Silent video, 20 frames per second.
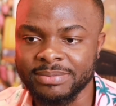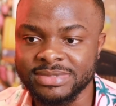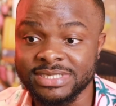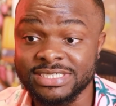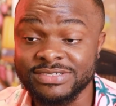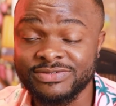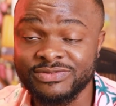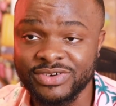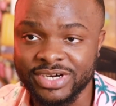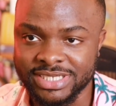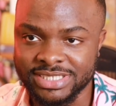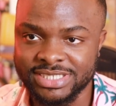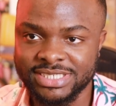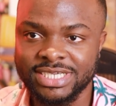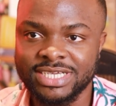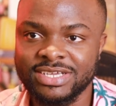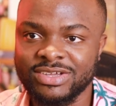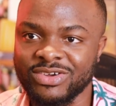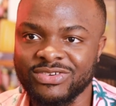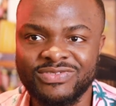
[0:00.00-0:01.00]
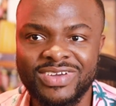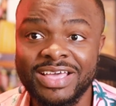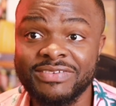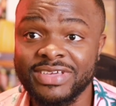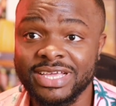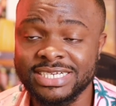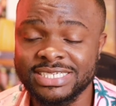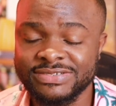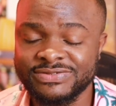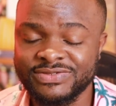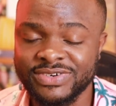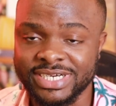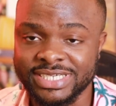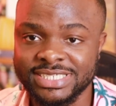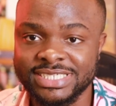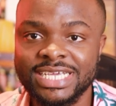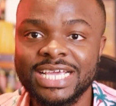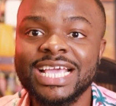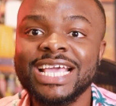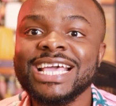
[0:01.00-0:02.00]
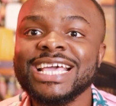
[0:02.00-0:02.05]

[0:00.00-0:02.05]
difference, or 5-year difference.